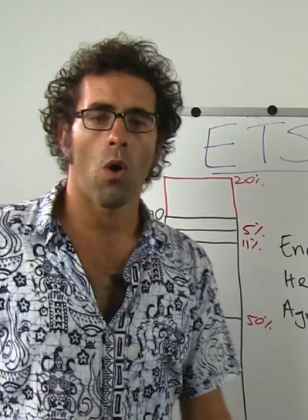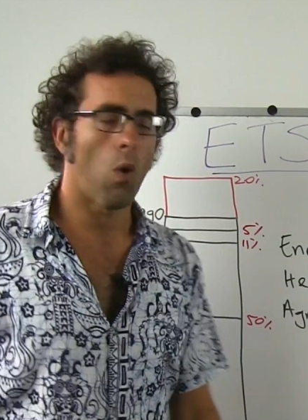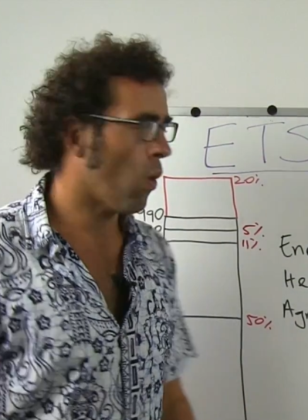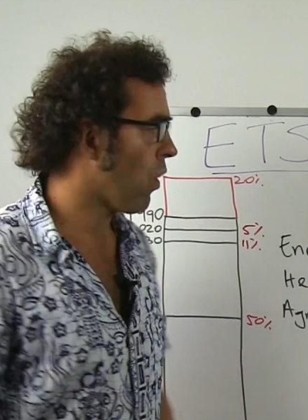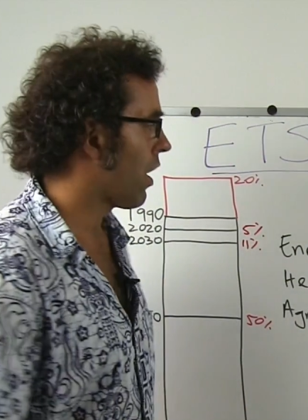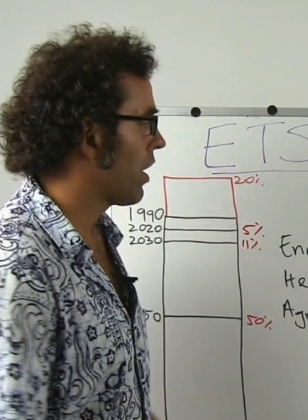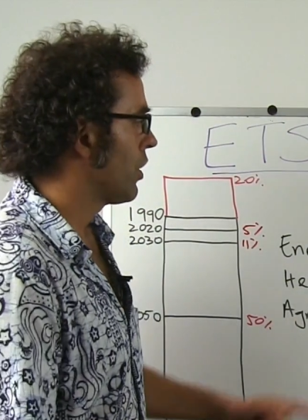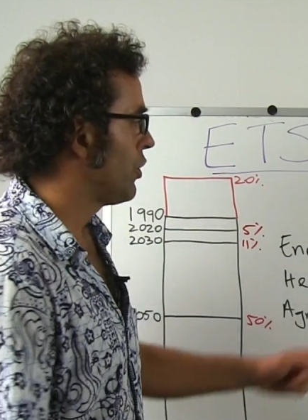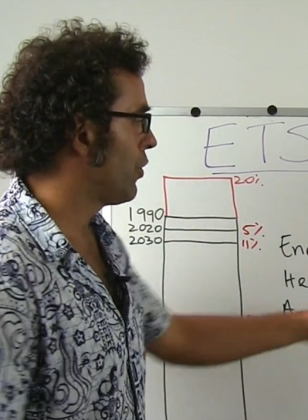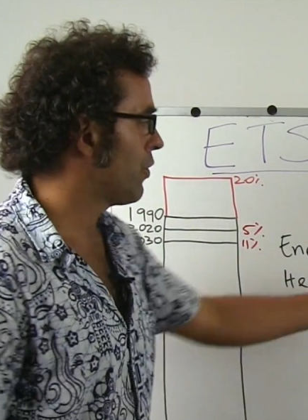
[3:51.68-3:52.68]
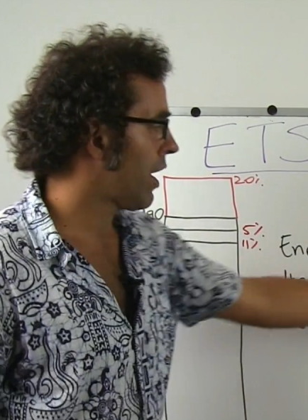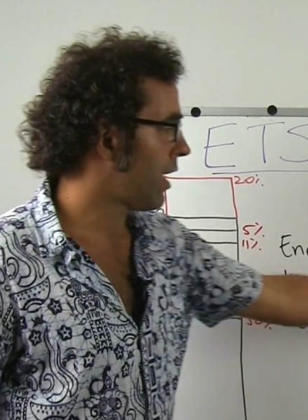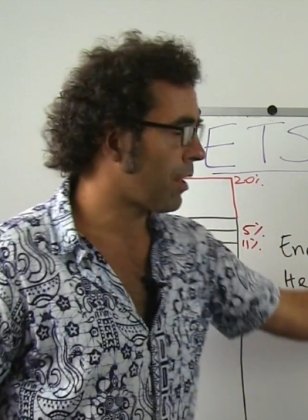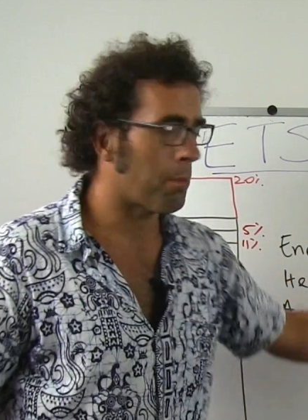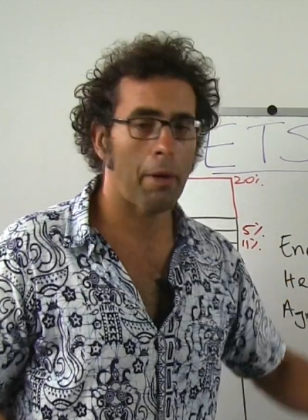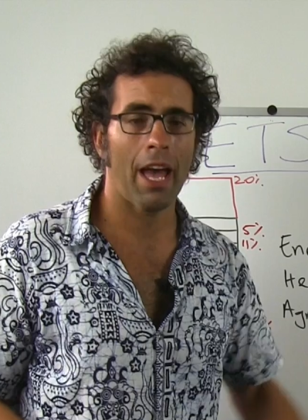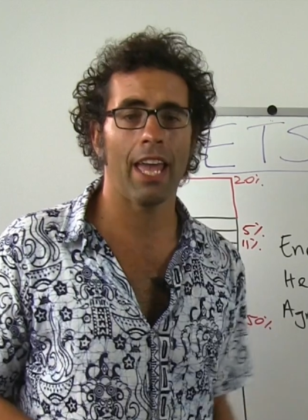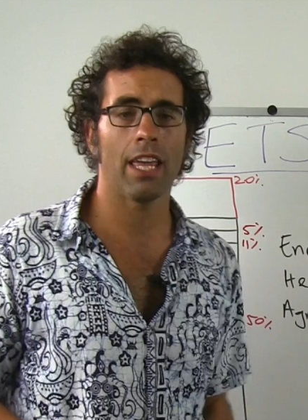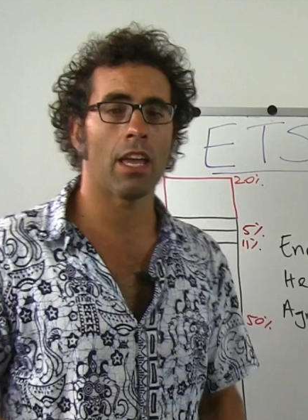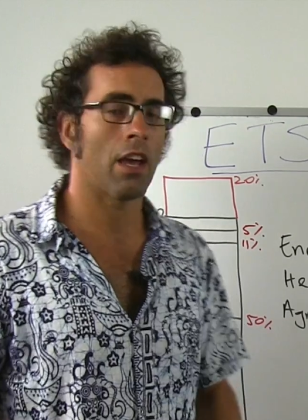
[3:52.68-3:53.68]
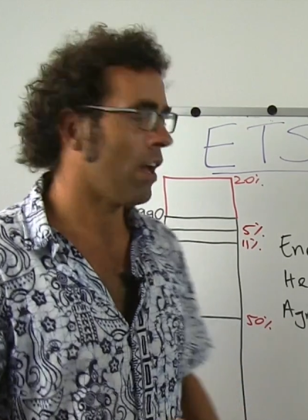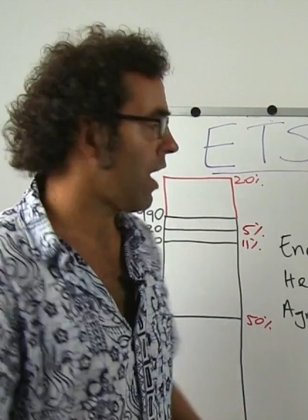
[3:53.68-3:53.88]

or you can pay